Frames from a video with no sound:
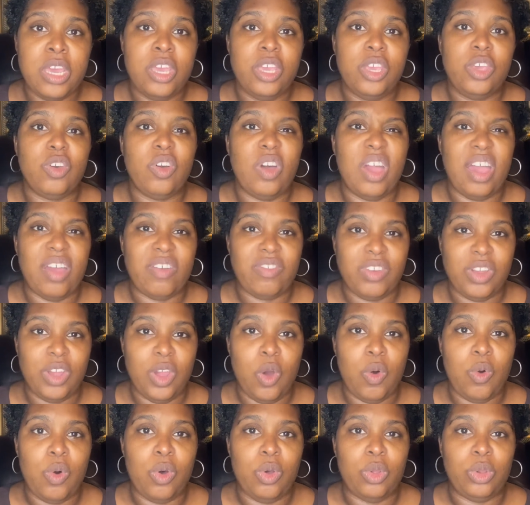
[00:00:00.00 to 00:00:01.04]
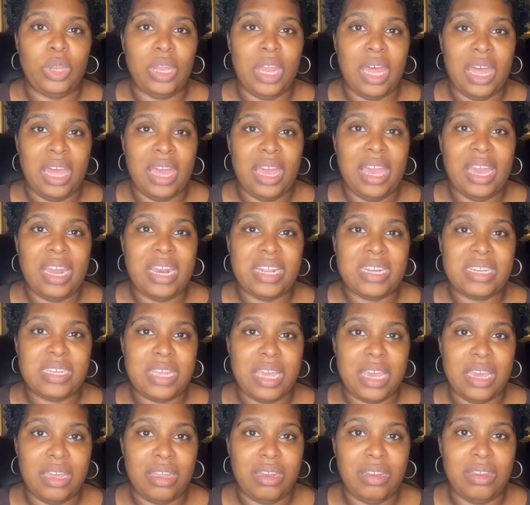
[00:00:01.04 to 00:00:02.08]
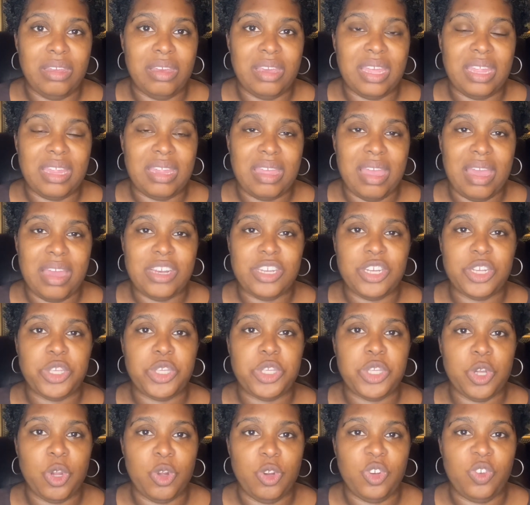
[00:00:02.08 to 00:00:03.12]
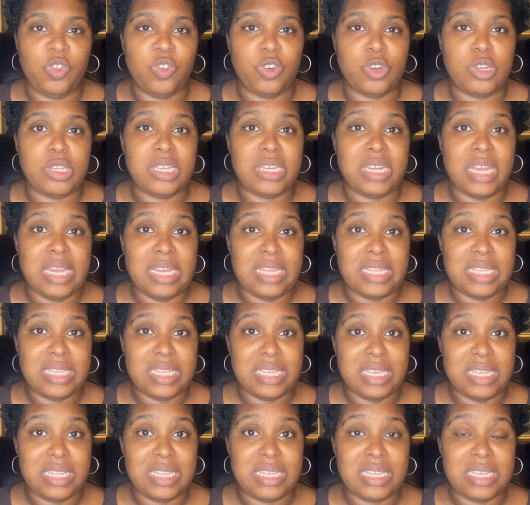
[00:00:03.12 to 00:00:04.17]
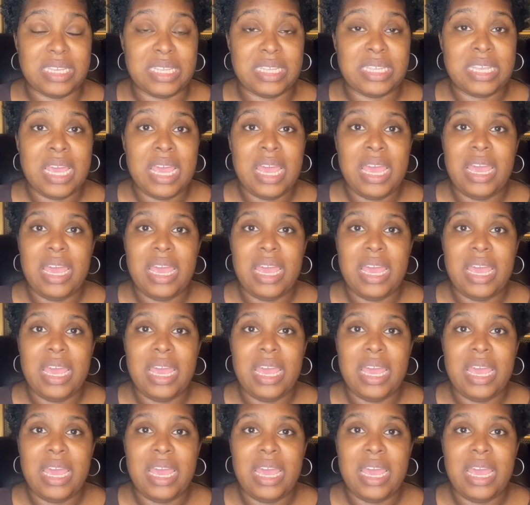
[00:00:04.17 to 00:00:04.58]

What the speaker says: You'll have to go online and take a look at that. Just search for state census.